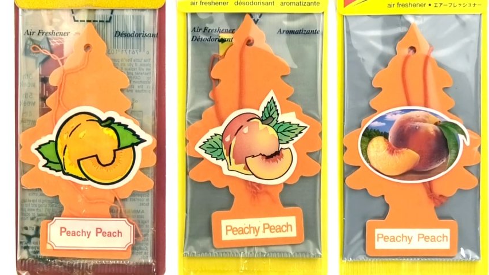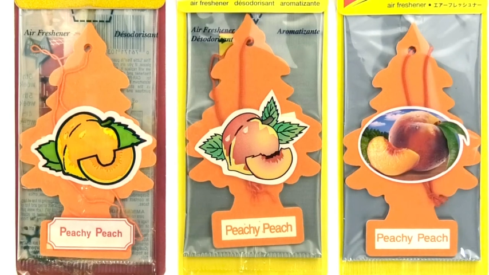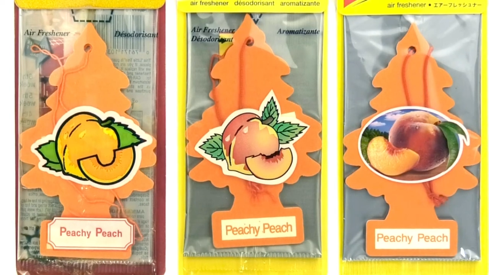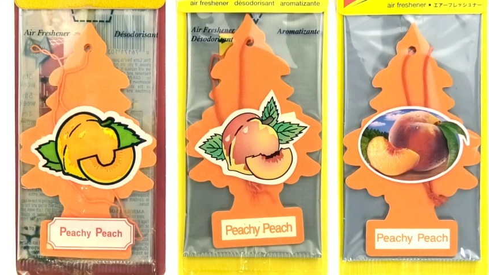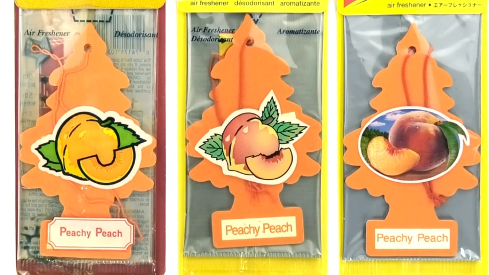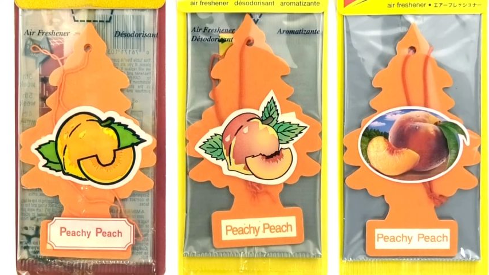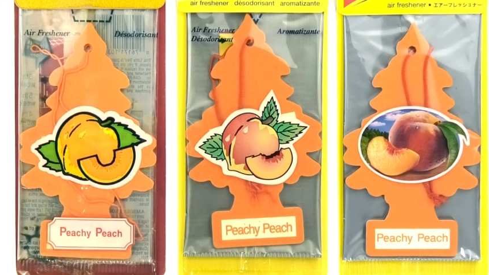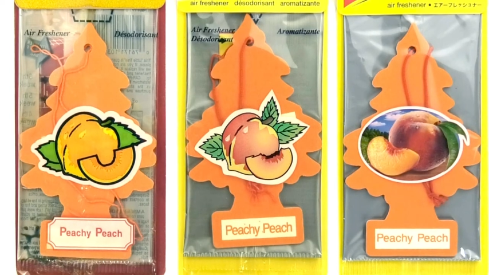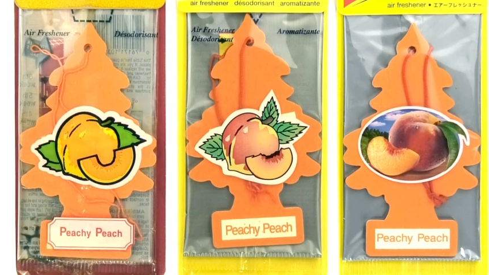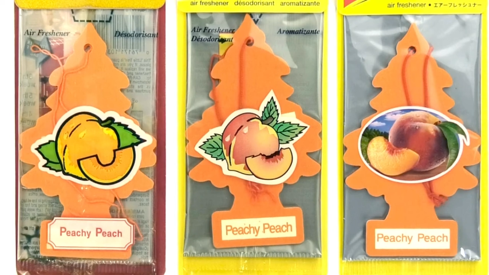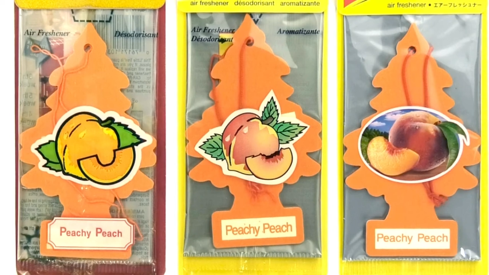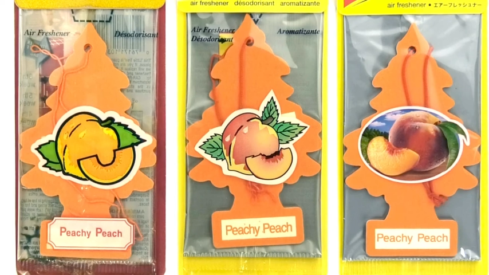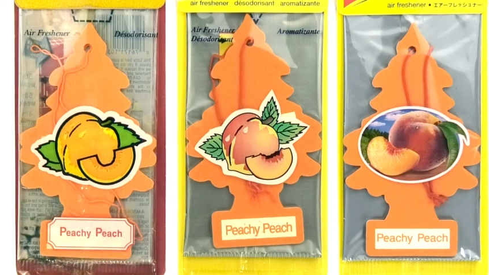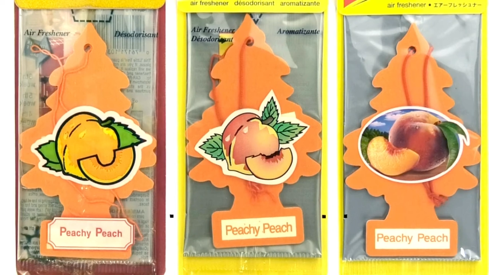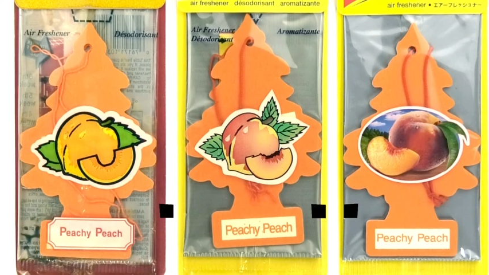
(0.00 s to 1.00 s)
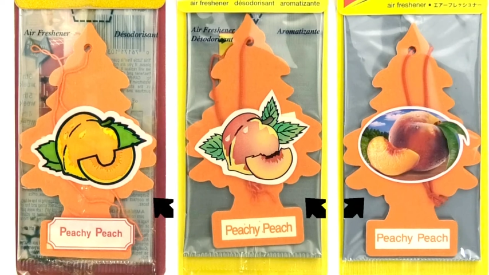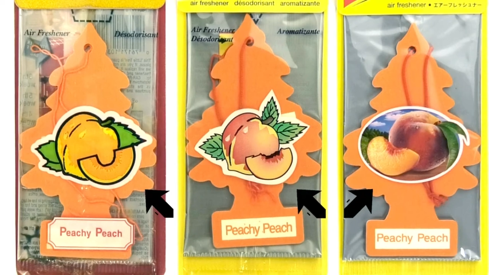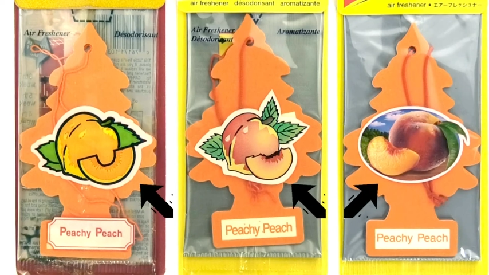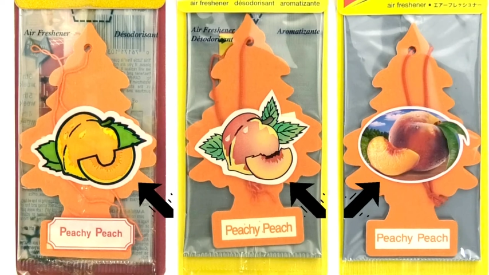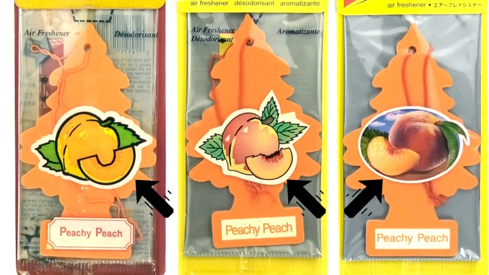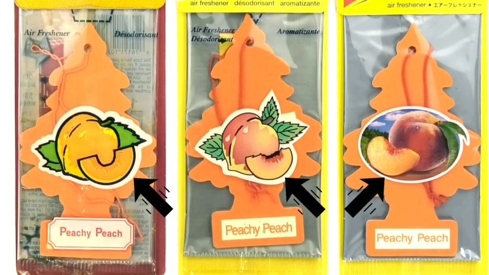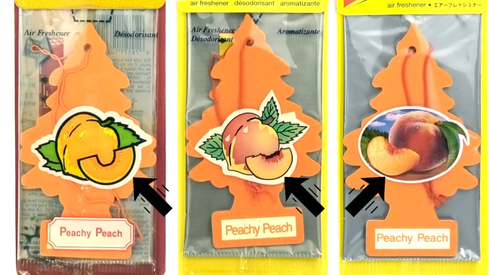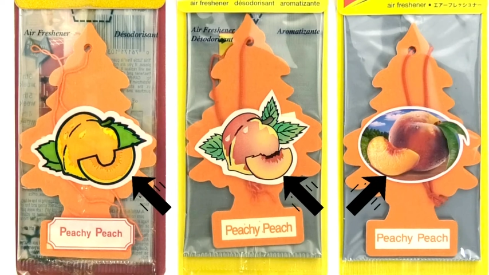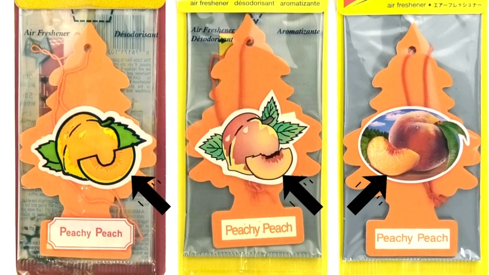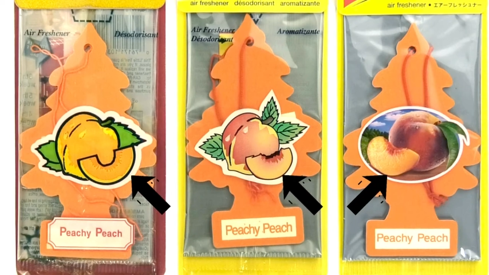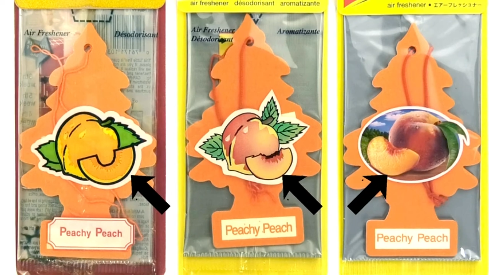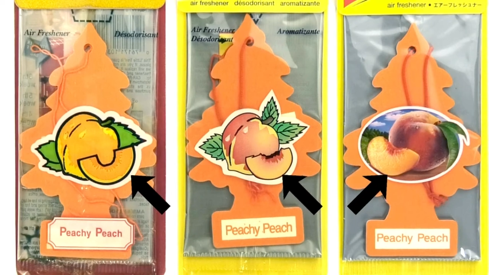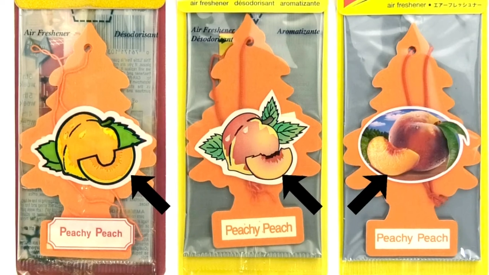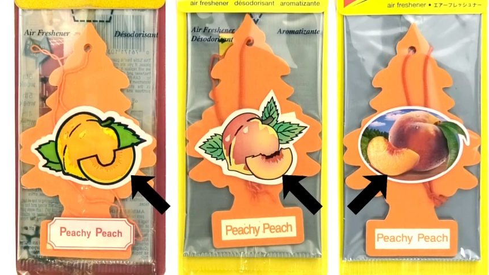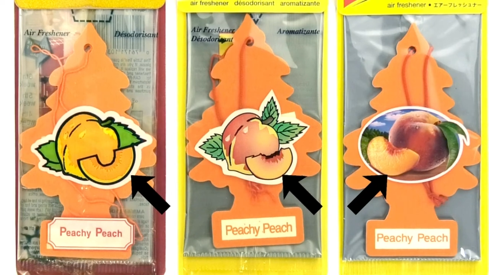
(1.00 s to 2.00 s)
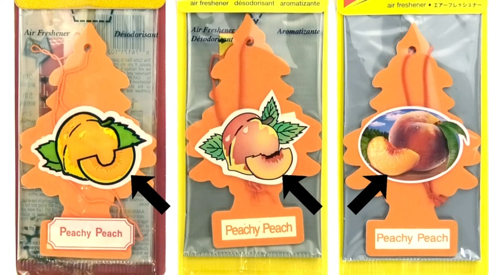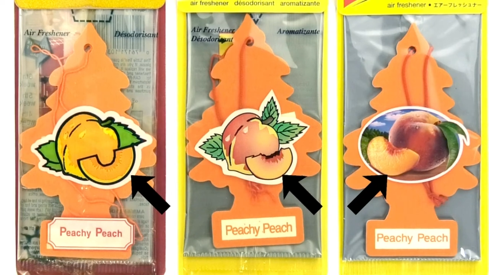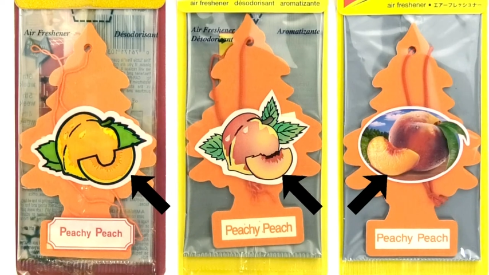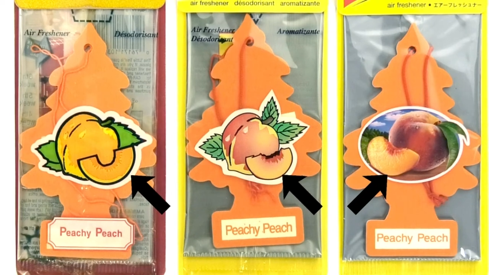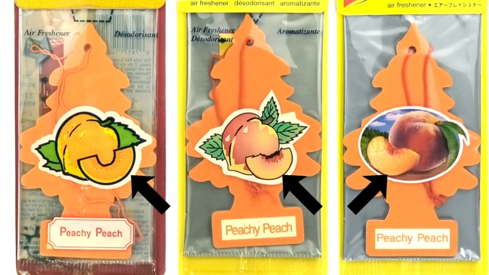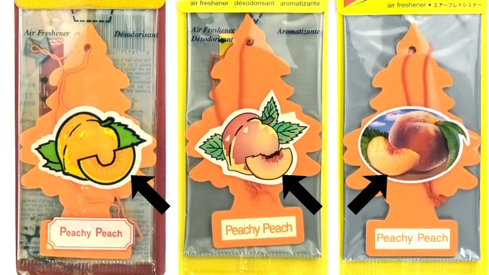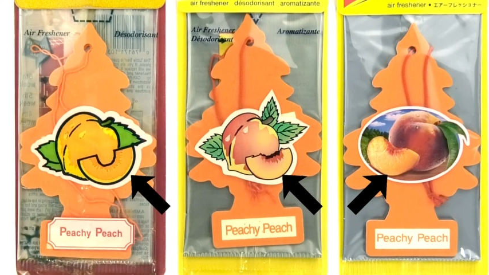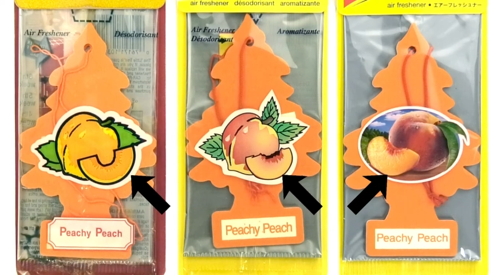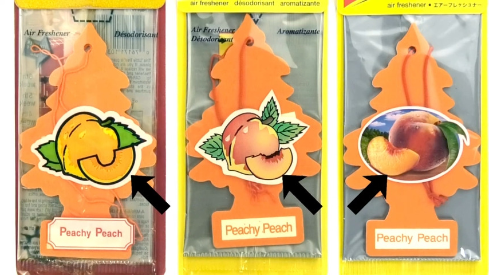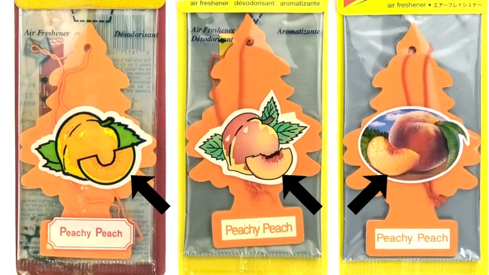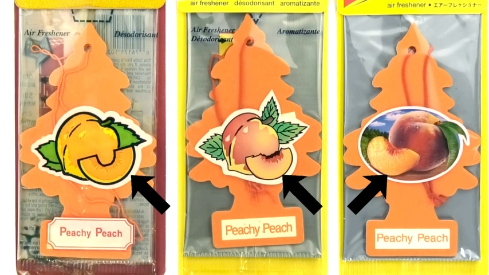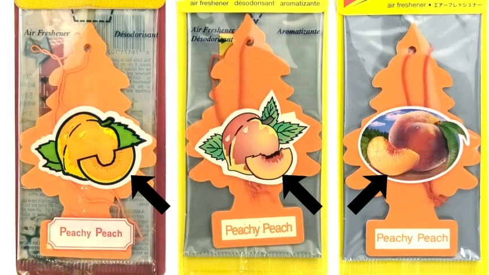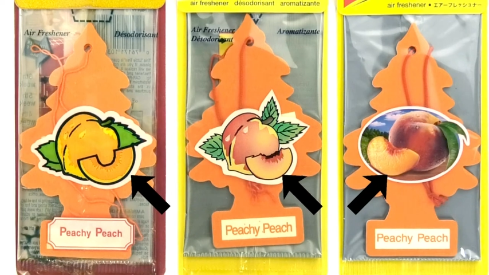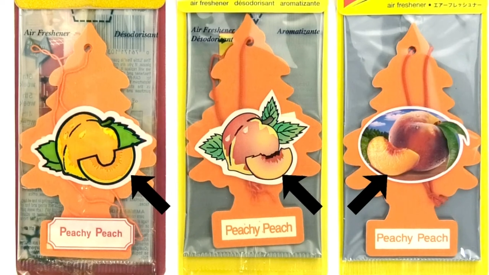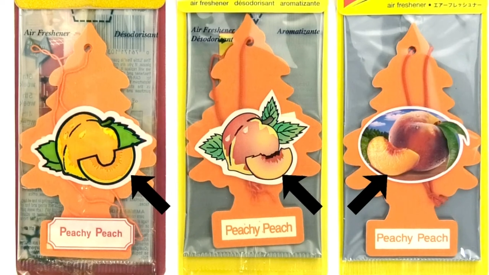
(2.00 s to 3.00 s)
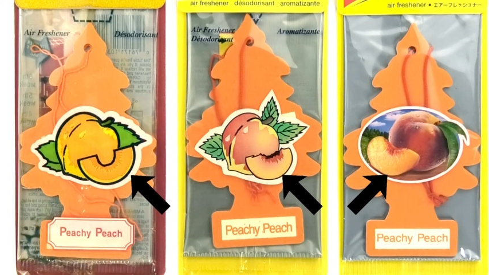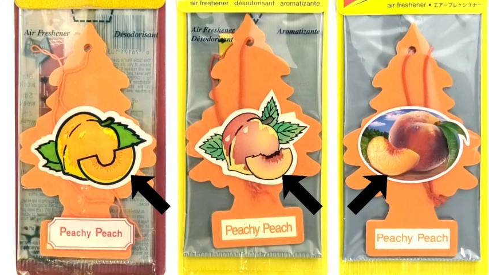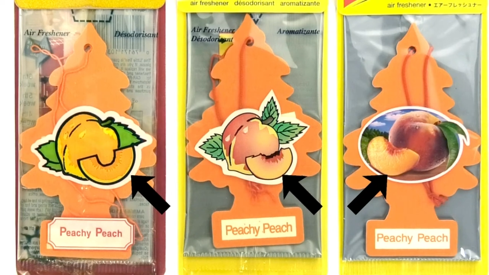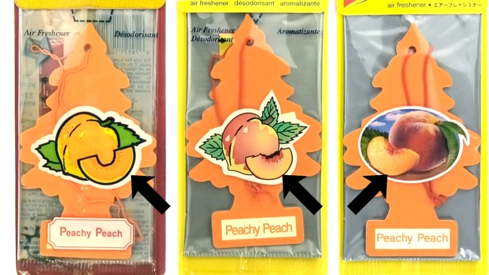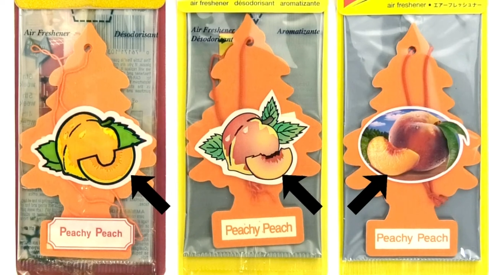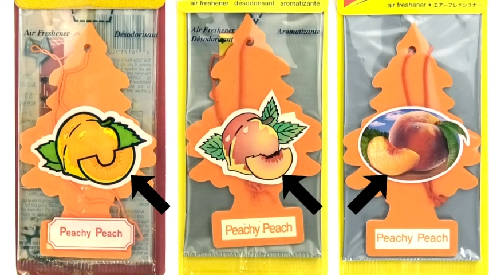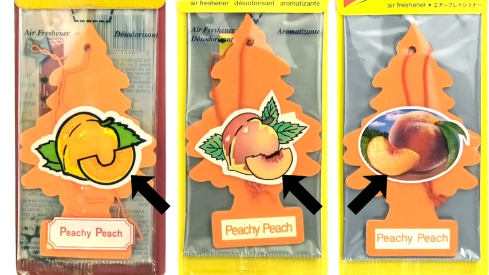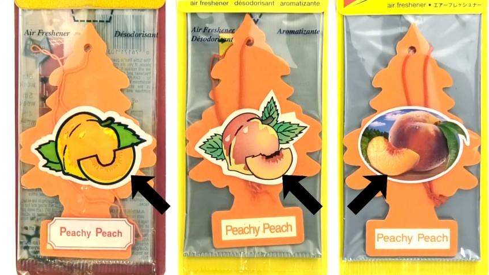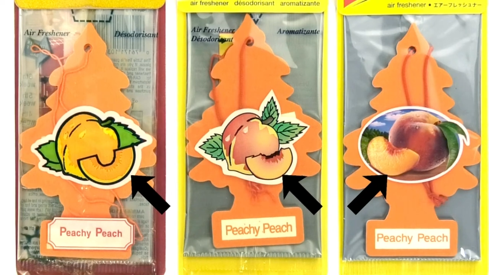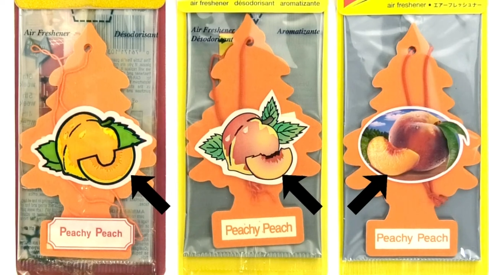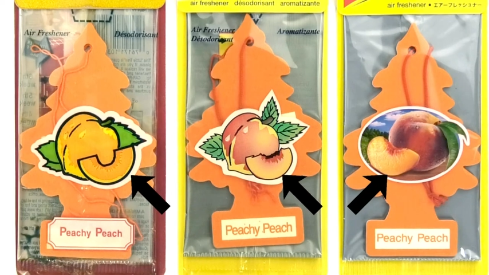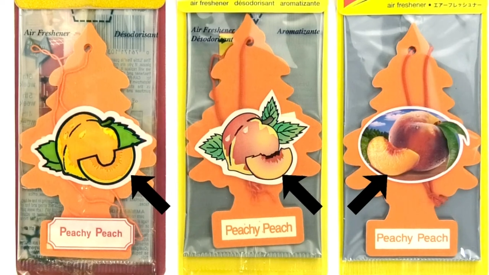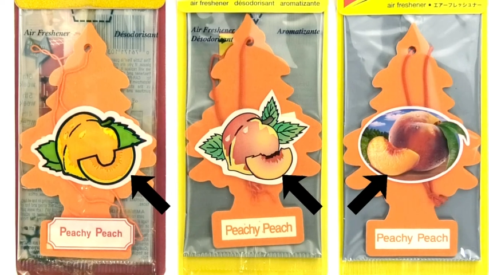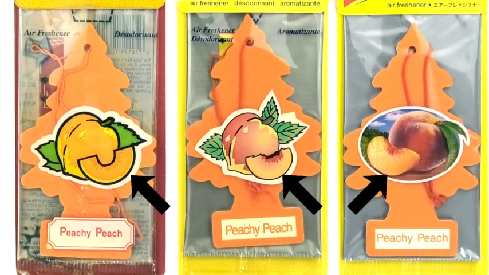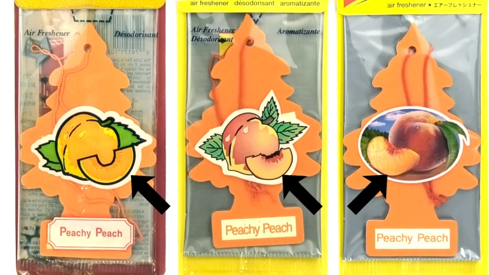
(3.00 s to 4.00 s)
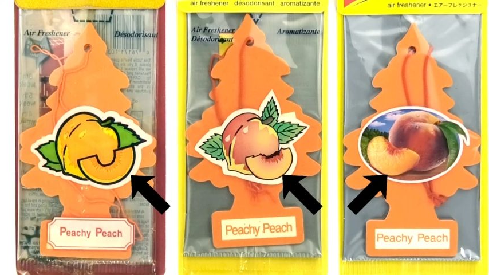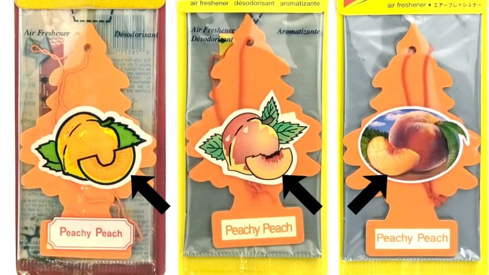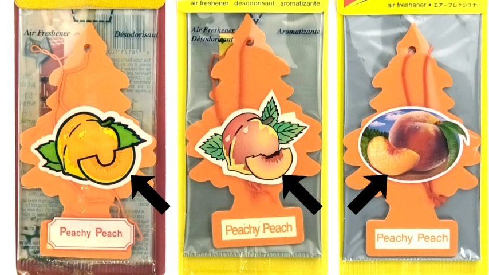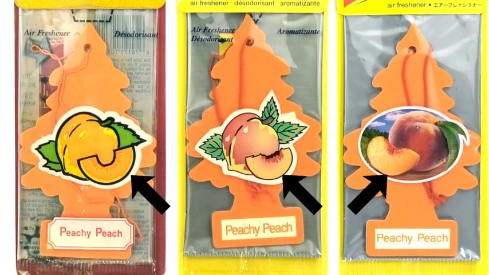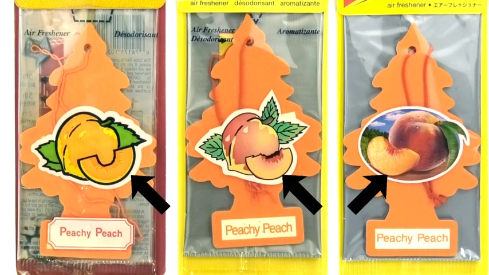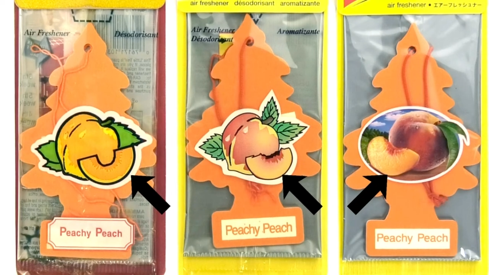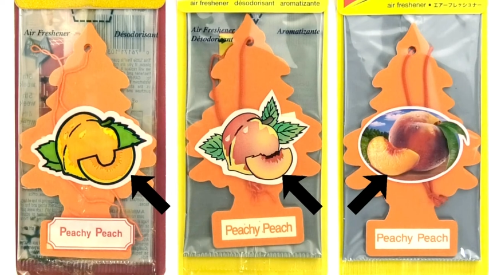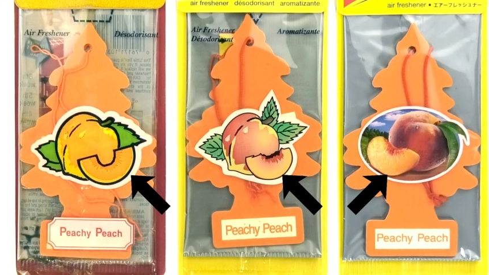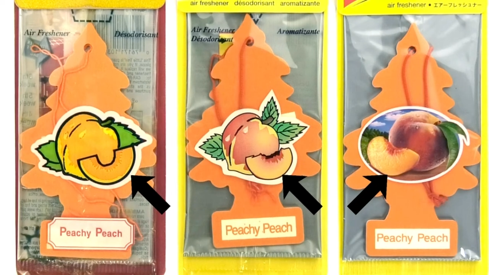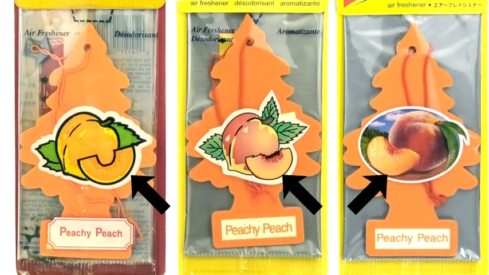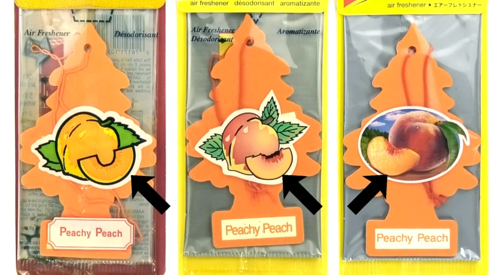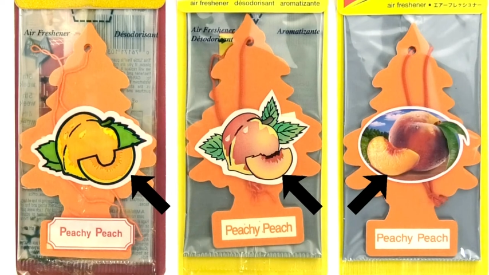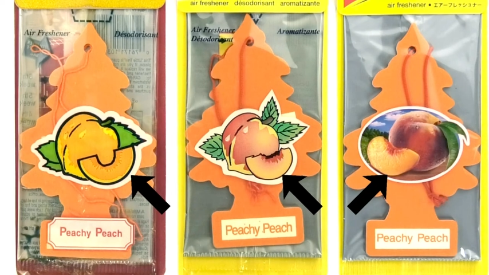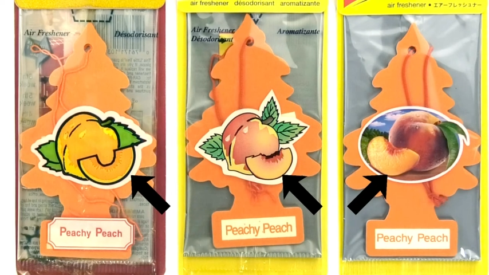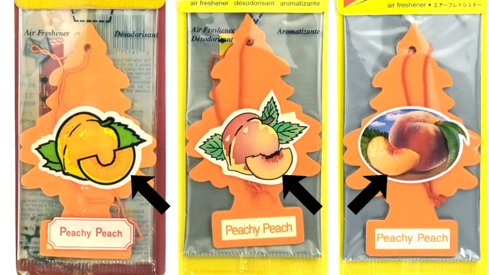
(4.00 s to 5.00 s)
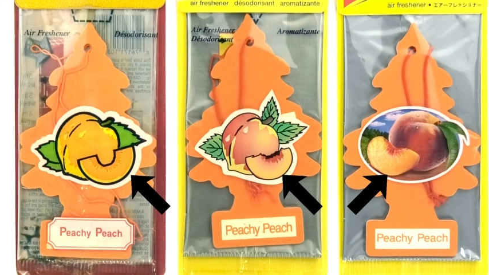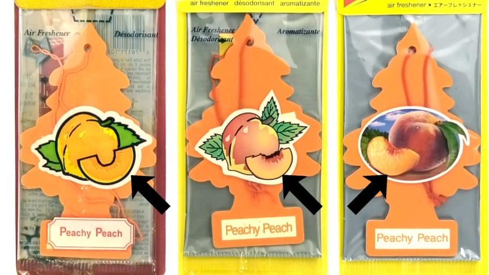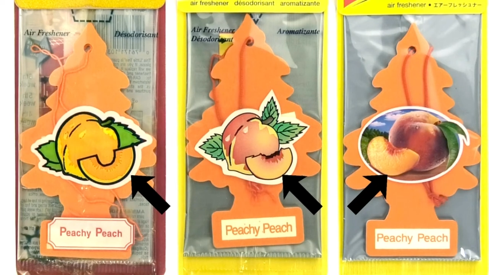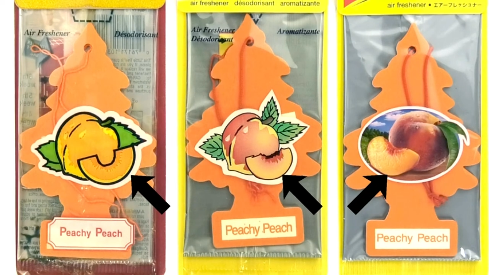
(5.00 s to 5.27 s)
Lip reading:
[unreadable: no face in view]